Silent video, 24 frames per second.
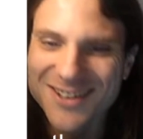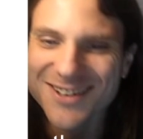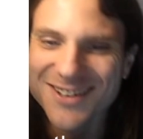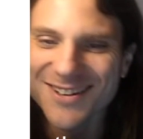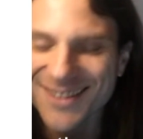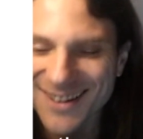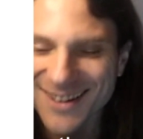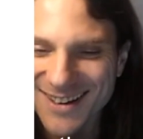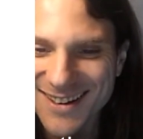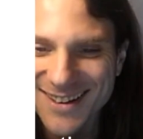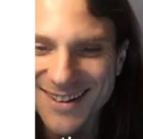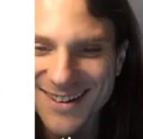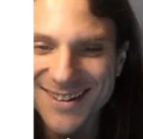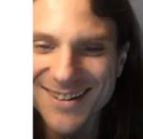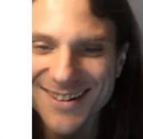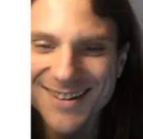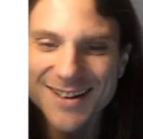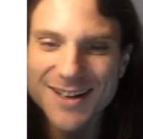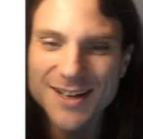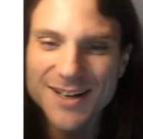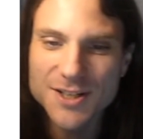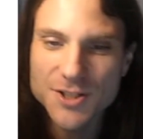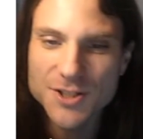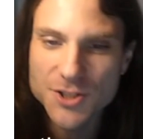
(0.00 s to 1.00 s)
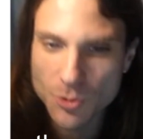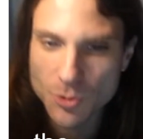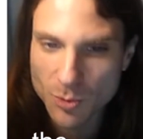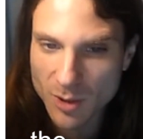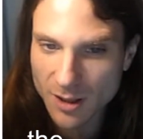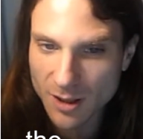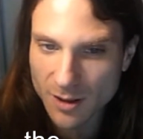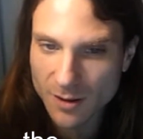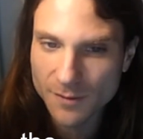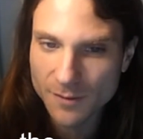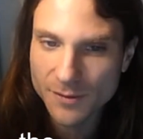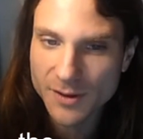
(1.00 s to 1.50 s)
than
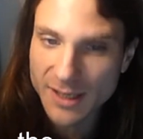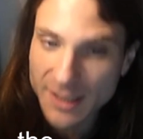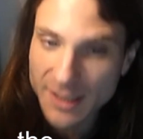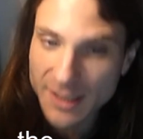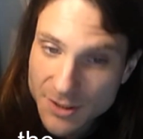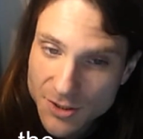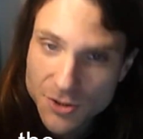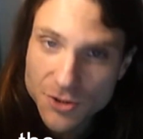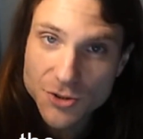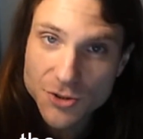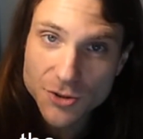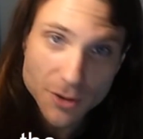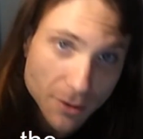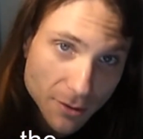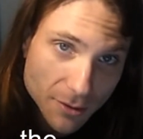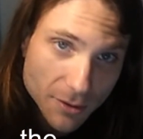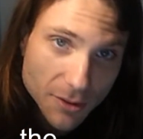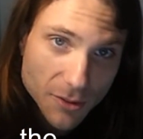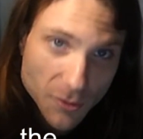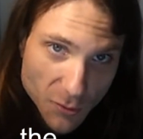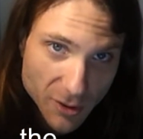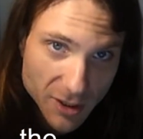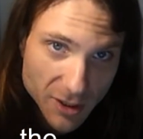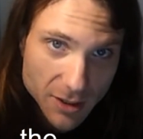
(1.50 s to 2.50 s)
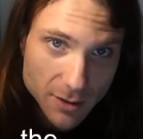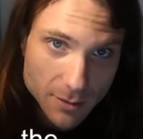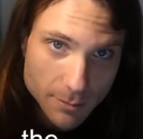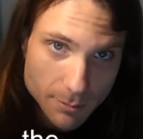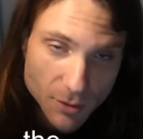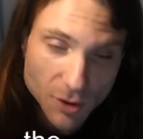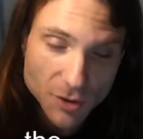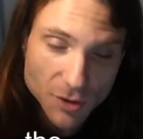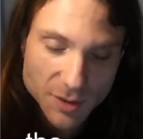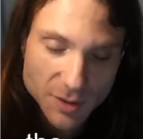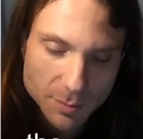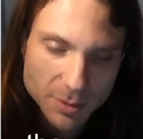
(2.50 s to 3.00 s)
12, the integer 3
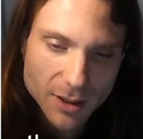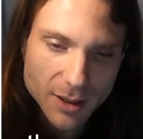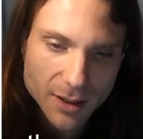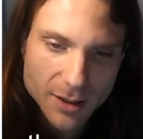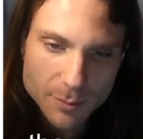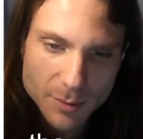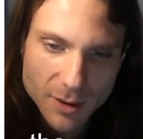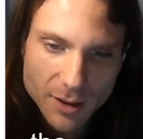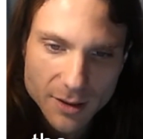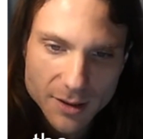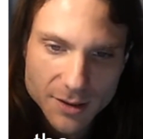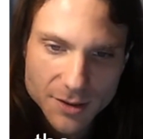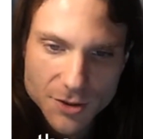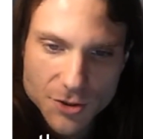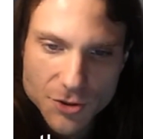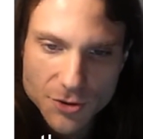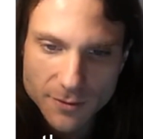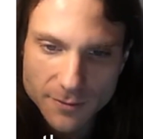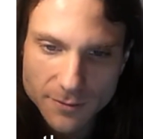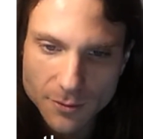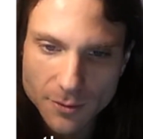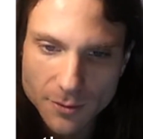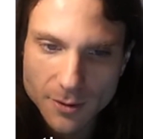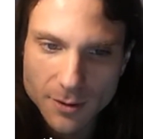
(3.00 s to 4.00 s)
multiplied by the integer 4.